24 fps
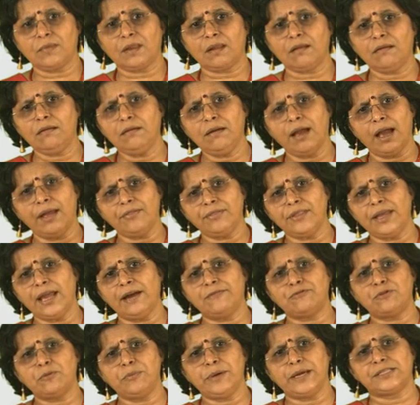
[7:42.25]
and they have to
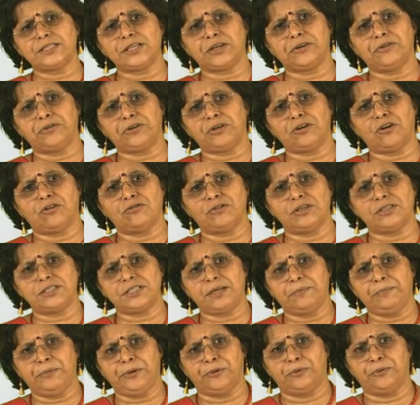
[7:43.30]
be executed on the
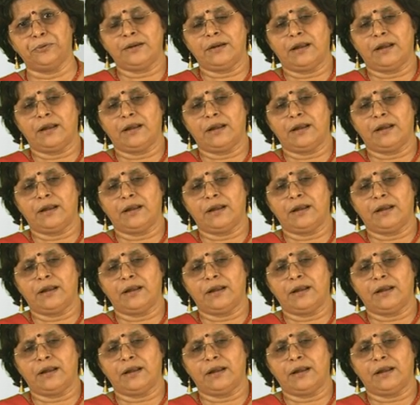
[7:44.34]
CPU,